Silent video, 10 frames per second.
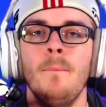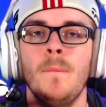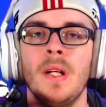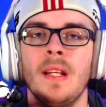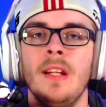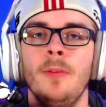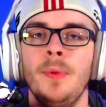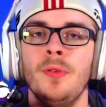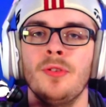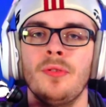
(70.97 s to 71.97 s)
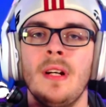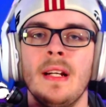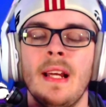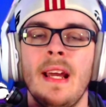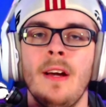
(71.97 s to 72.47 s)
but it can help you
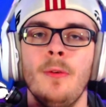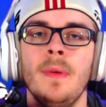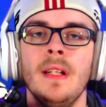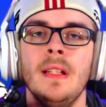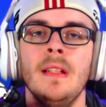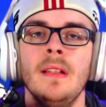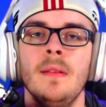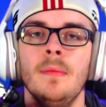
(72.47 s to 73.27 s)
track how many